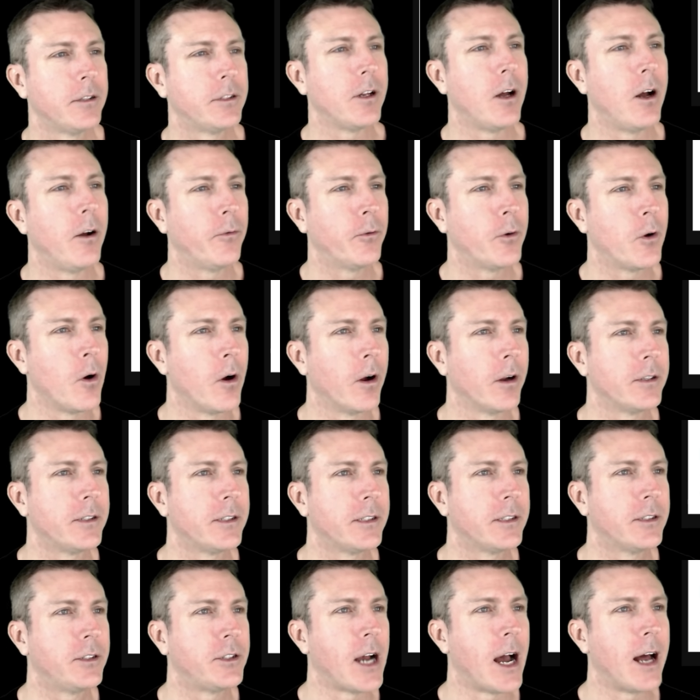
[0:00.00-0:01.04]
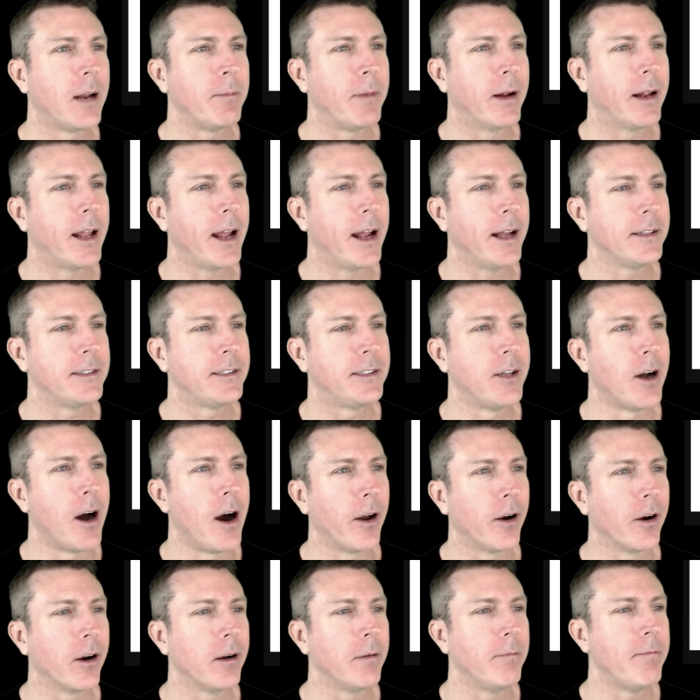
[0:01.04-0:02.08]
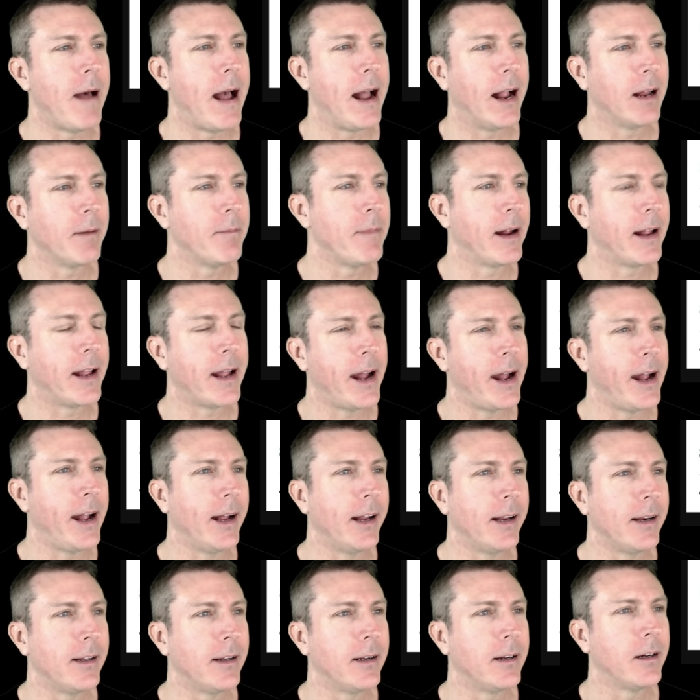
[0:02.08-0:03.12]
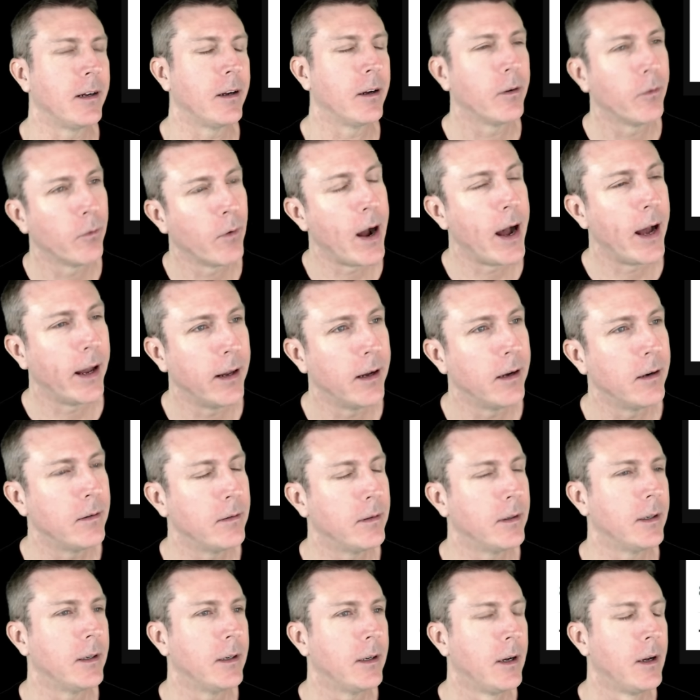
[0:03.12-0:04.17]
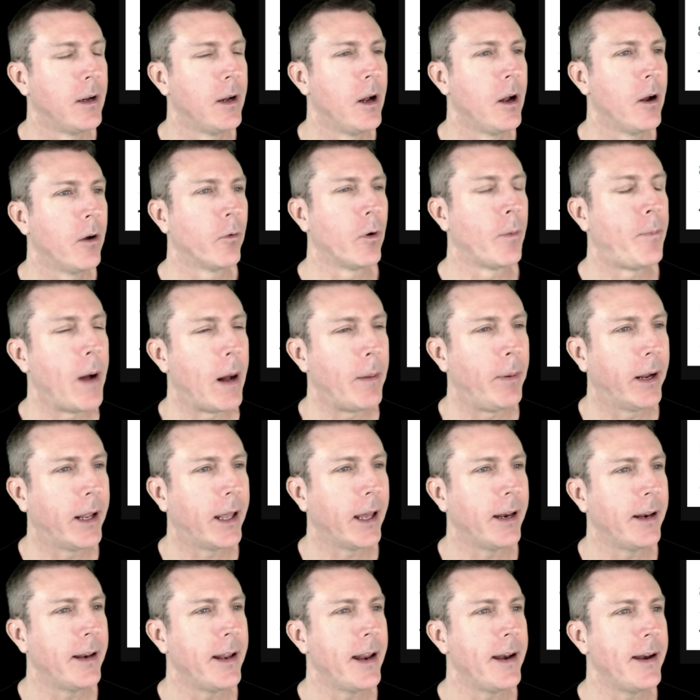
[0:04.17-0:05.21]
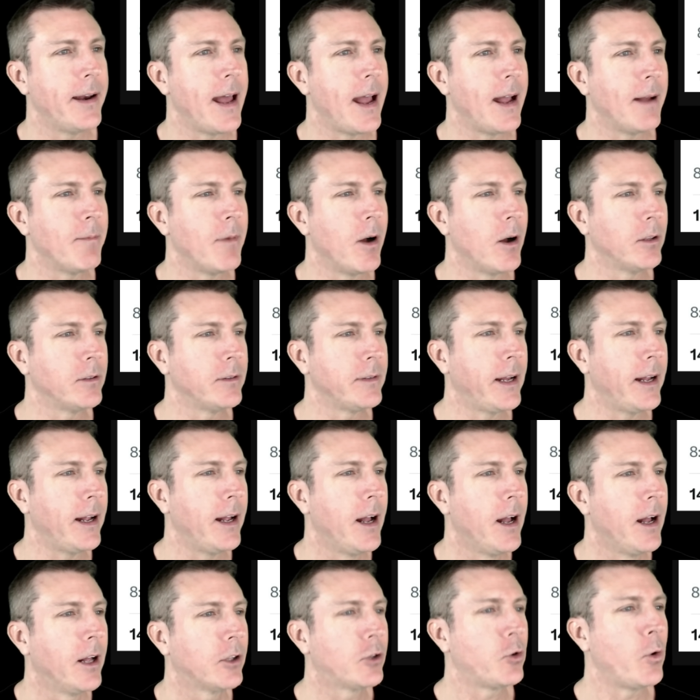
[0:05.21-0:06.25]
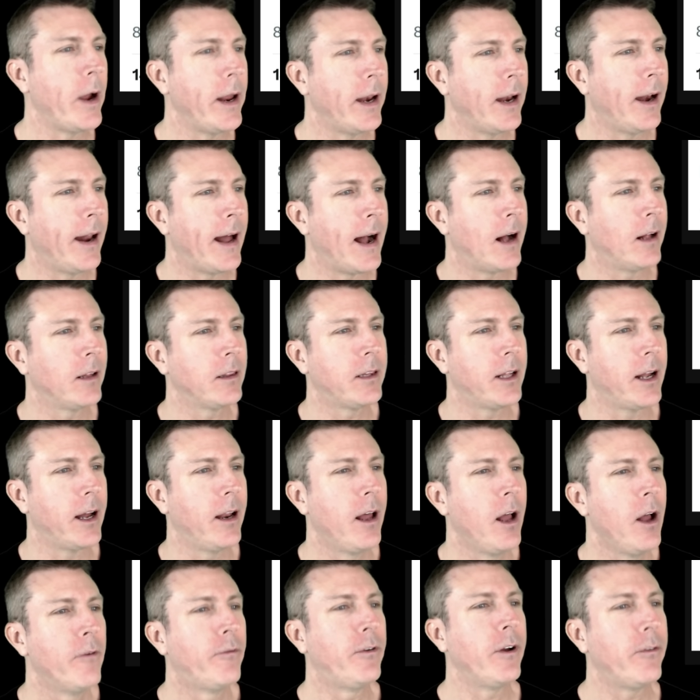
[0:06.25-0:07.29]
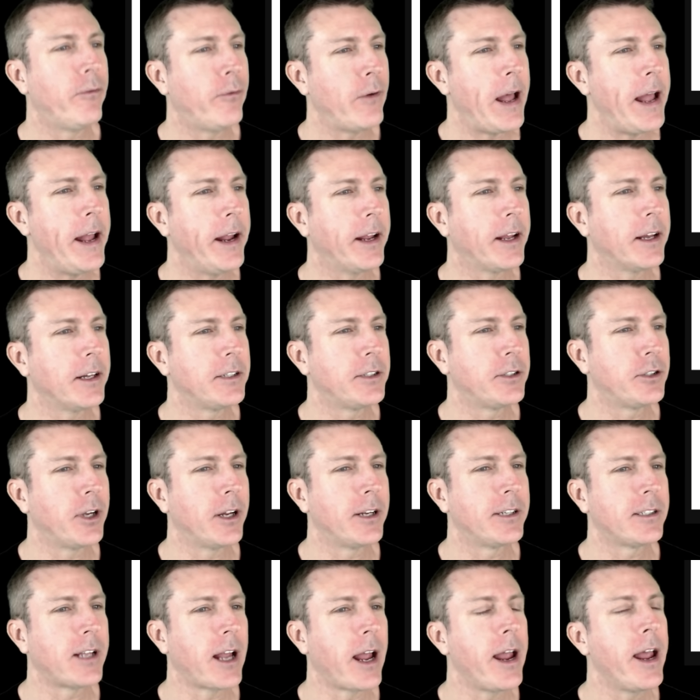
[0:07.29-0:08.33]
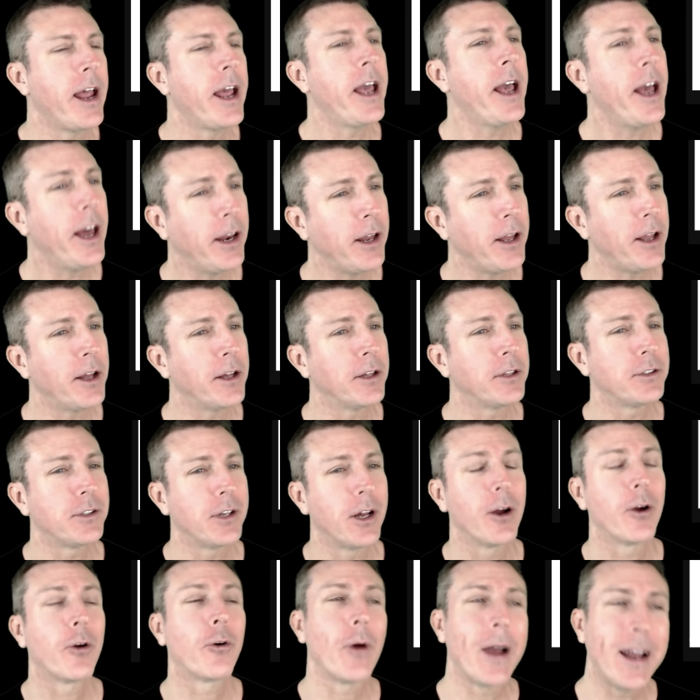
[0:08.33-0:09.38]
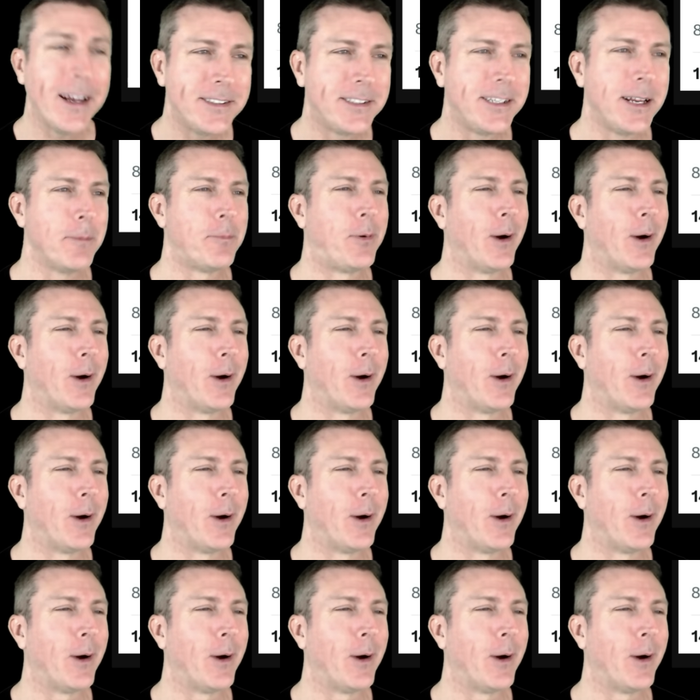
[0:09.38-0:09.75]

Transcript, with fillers: So, of course, John McCain's daughter, Meghan McCain, a RINO, a Republican in name only, tweeted out that Vivek is just a hideous, crazy